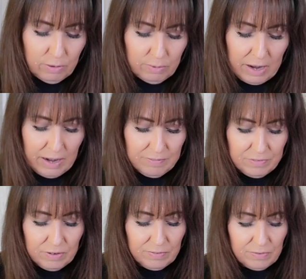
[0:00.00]
Great
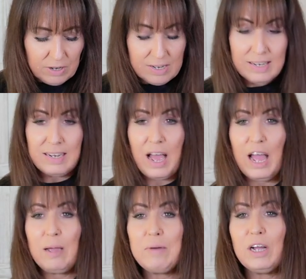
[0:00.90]
for first
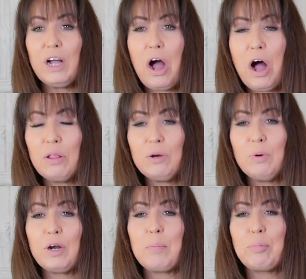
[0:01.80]
time
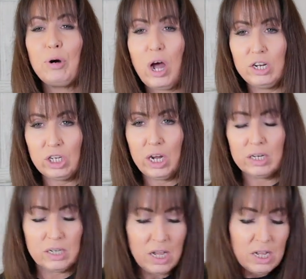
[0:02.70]
colorwork
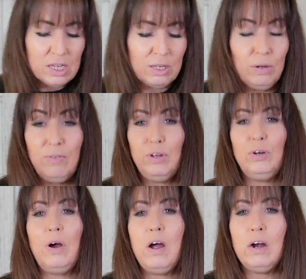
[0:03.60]
project. So if
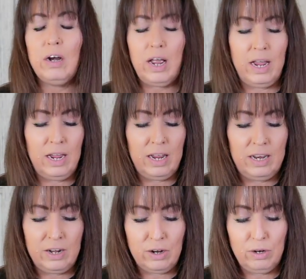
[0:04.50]
you are a
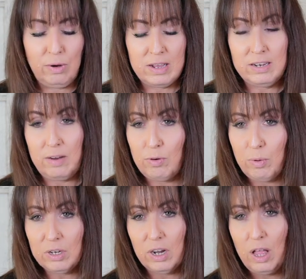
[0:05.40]
knitter who has never
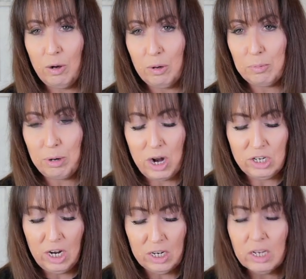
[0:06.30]
worked a colorwork
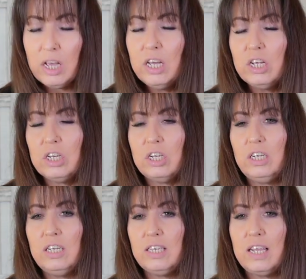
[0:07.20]
project,
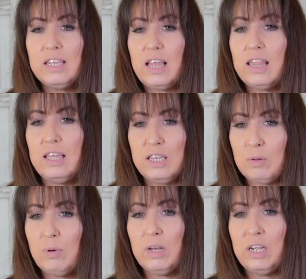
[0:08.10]
she says that this
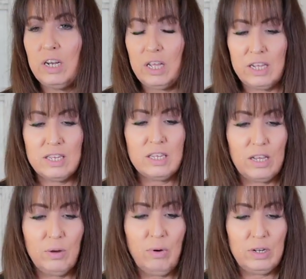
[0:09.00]
one is
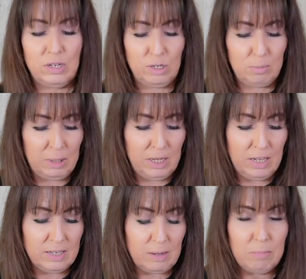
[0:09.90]
going to
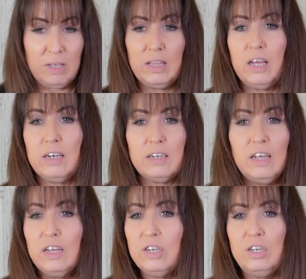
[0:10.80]
be something that
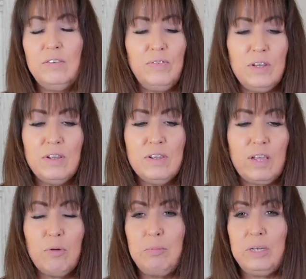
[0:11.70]
she feels
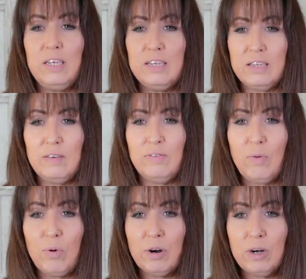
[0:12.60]
like would be easy
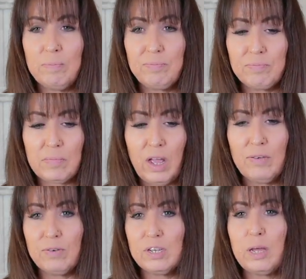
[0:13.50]
for a
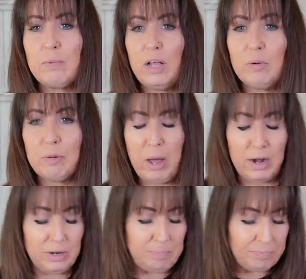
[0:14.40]
first time colorwork
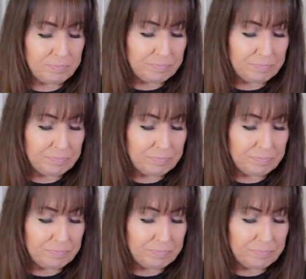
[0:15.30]
pattern.